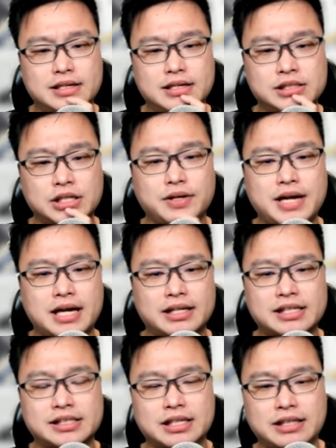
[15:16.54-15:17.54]
So yeah,
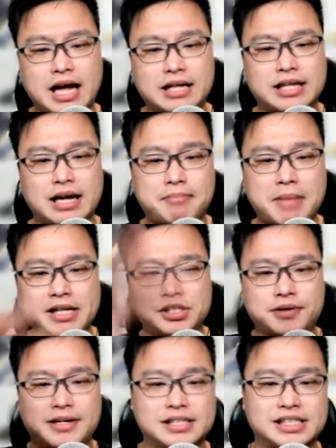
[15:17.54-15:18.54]
that's that main
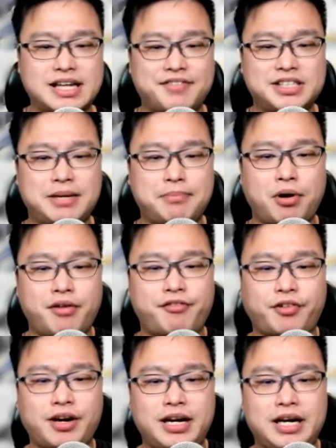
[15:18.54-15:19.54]
screen is
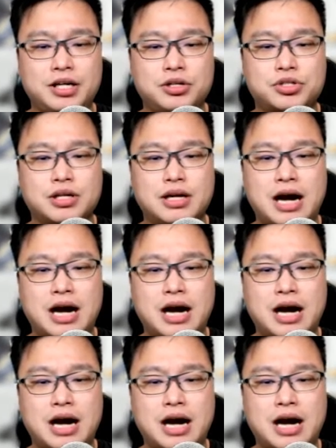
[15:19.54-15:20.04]
17.3-inch